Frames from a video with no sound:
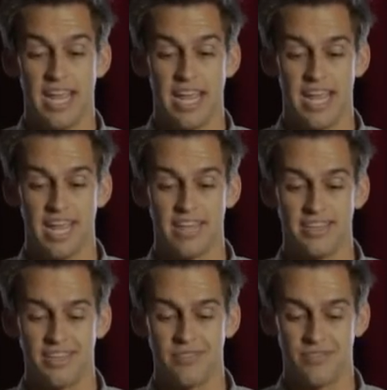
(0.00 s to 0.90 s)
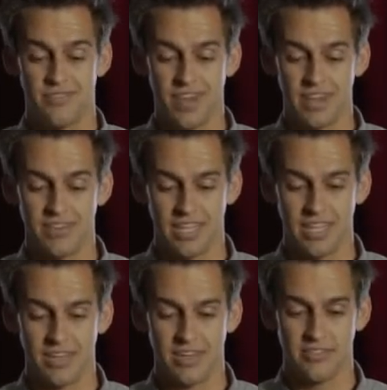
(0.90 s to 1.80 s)
And the final
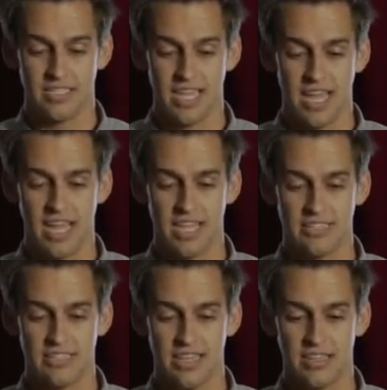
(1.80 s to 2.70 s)
thing that I'll say is that